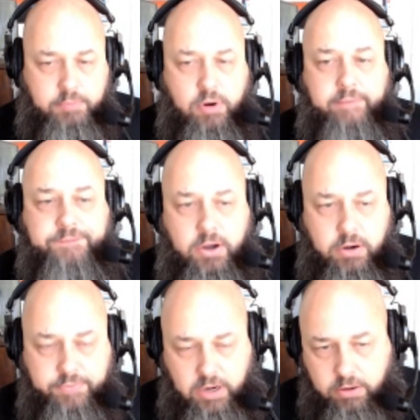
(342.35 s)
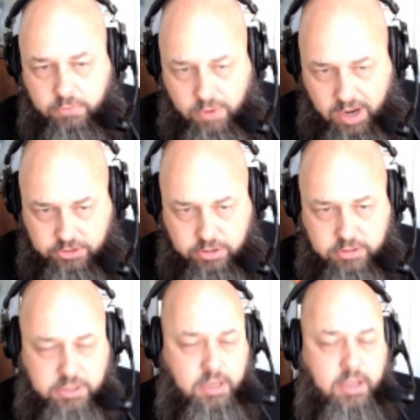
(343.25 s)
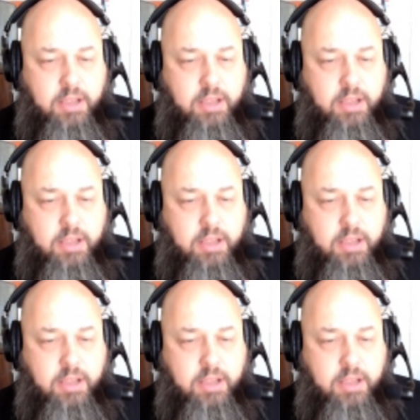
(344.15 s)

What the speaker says: Brett Favre, Aaron Rodgers,